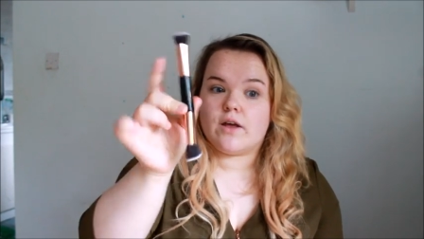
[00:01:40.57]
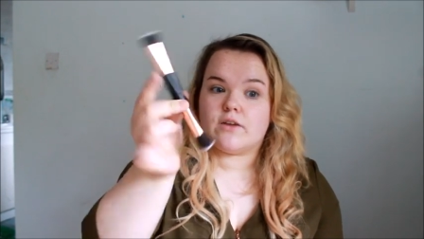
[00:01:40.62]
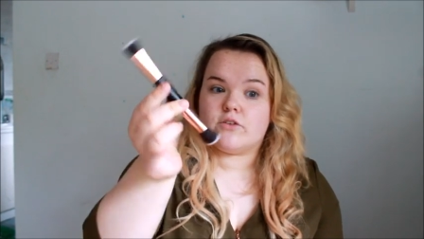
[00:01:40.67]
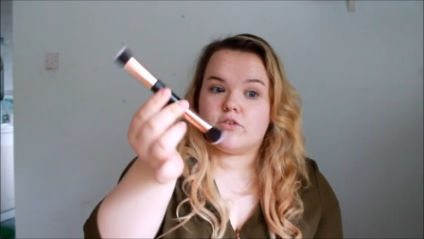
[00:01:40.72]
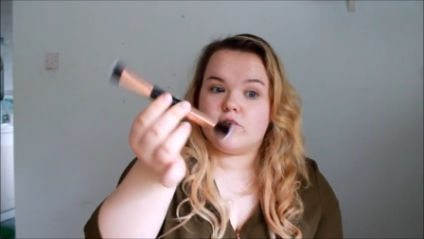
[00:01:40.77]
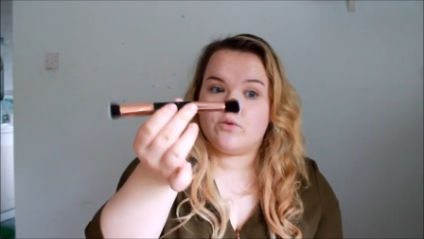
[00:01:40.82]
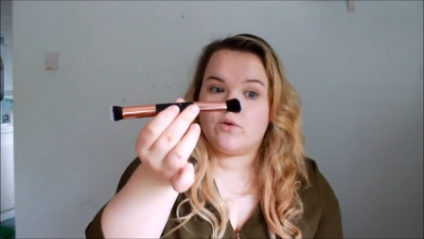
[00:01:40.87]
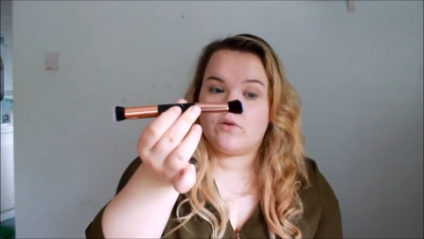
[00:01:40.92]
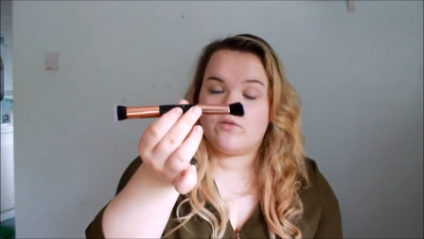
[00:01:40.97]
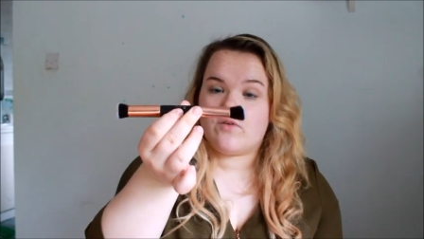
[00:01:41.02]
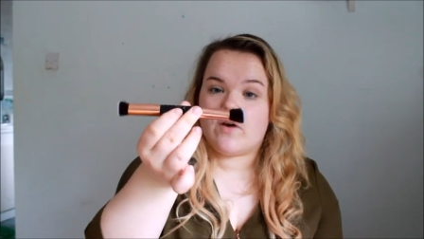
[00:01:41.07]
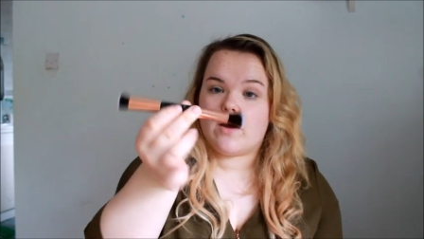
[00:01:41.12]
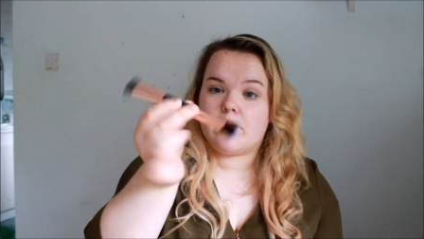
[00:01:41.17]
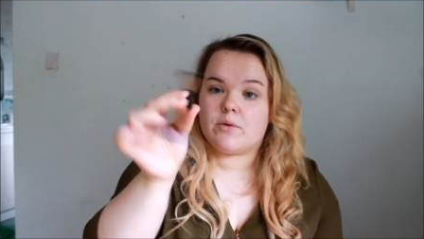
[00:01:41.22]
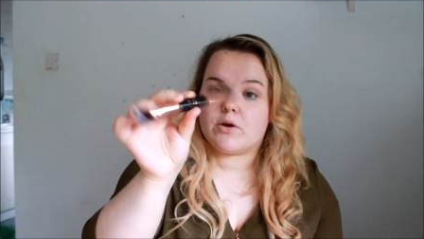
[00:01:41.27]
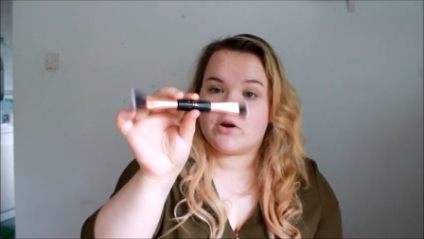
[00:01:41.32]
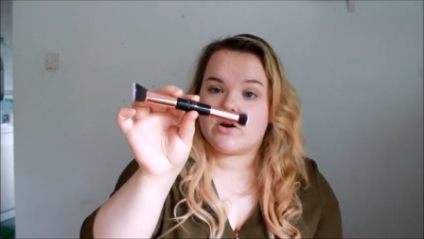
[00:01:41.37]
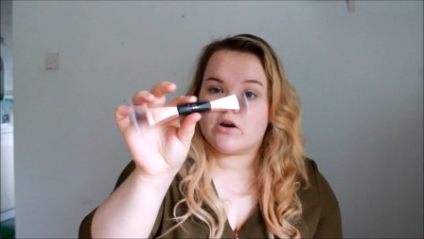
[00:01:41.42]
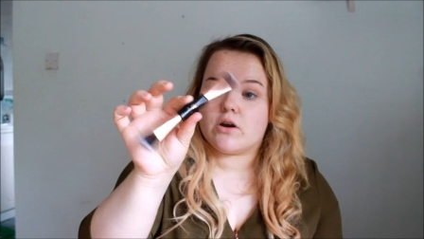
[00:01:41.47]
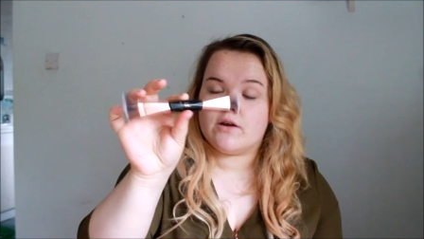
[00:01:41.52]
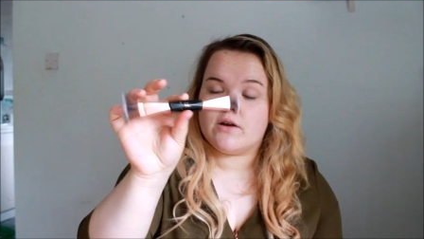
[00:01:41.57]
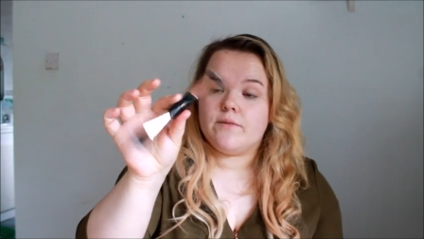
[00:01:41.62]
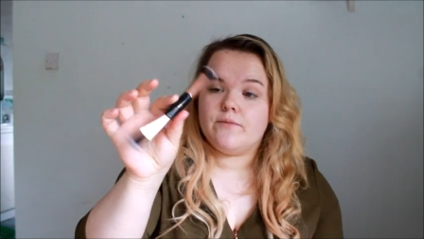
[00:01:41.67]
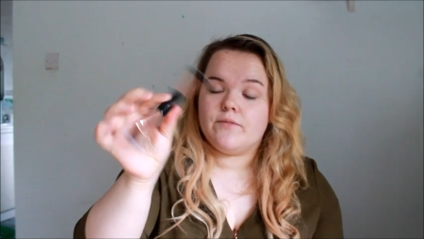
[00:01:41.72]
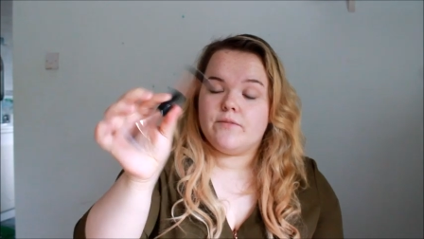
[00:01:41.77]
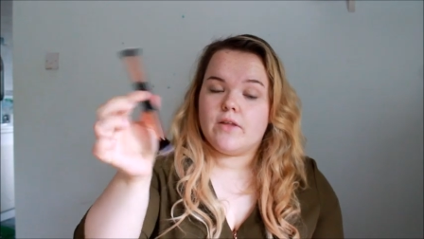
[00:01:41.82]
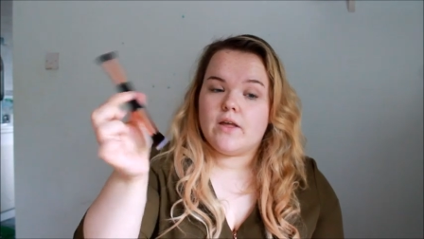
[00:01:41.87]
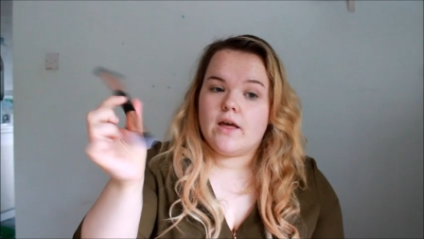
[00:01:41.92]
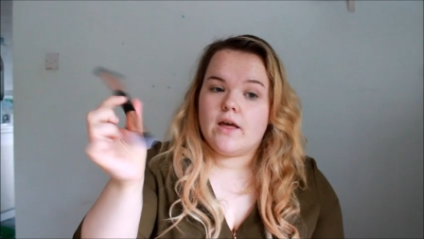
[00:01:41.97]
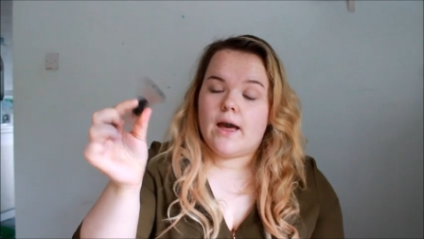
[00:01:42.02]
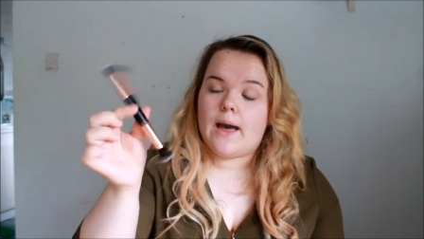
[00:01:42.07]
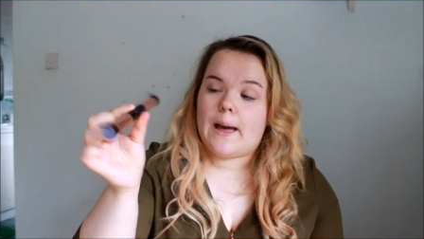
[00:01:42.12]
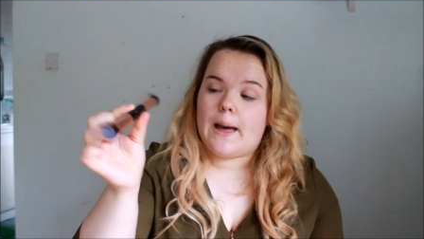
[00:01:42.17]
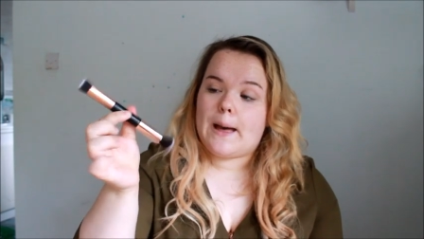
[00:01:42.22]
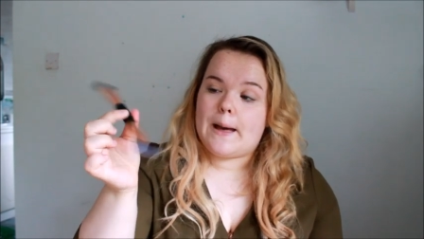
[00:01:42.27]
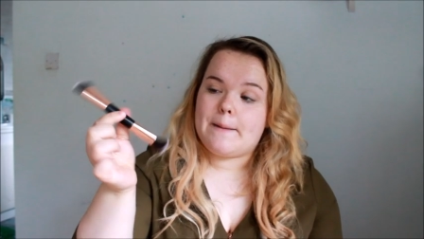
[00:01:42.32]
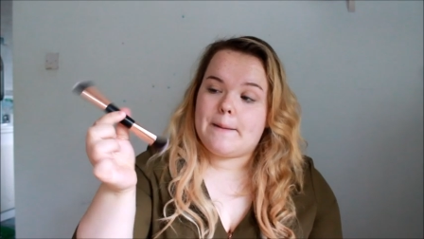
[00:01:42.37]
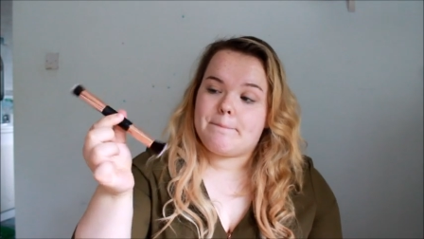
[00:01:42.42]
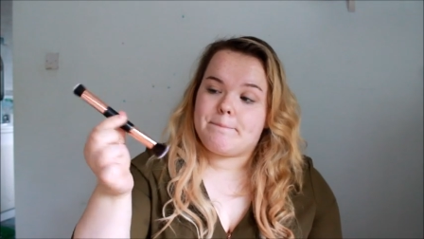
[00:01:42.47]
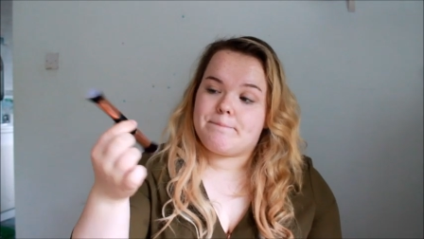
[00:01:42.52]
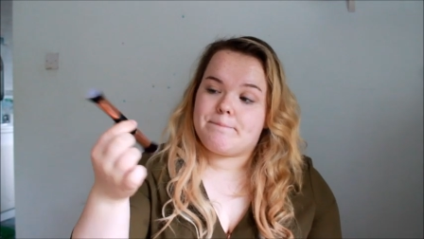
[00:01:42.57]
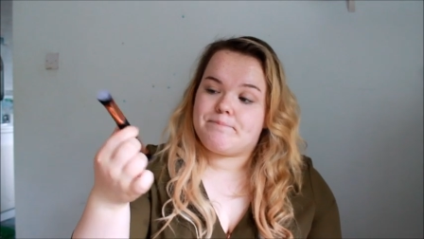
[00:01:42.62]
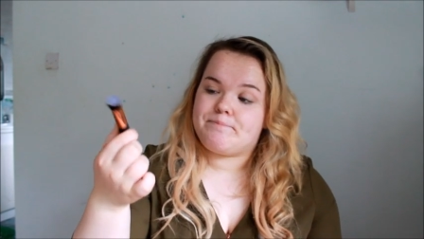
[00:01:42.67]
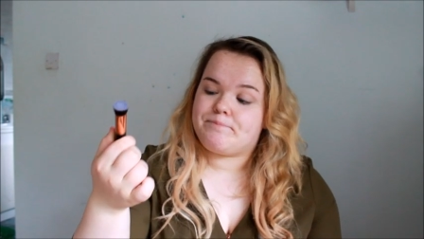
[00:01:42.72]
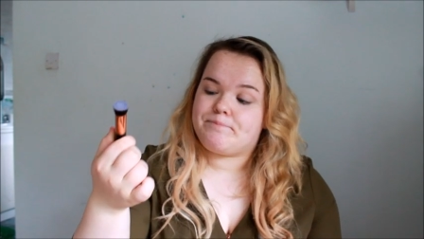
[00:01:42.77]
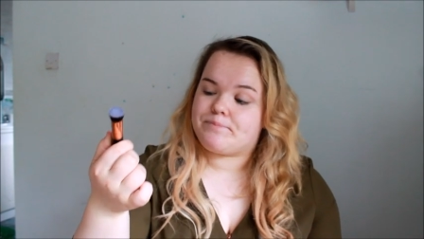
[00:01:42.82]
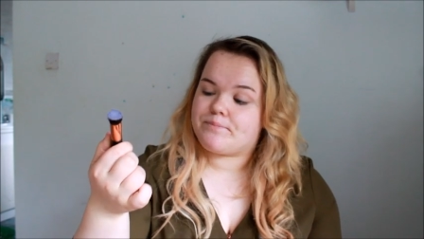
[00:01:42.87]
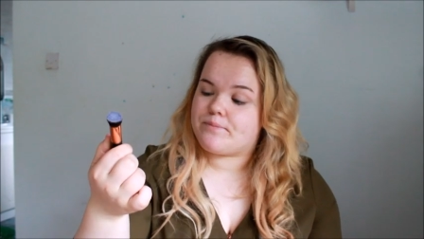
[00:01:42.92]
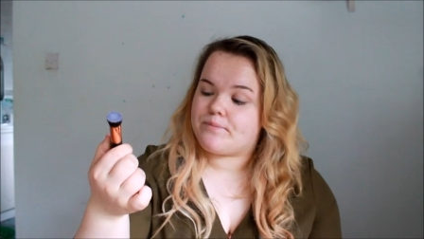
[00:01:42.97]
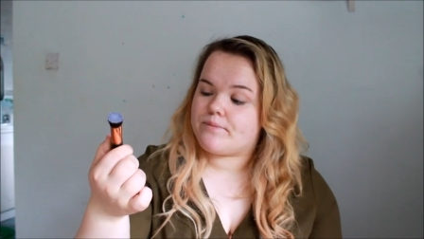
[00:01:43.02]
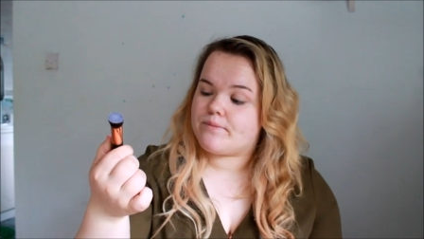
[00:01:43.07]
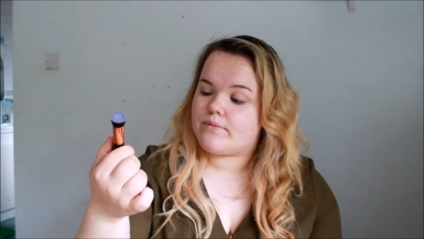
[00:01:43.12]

dual fiber, um,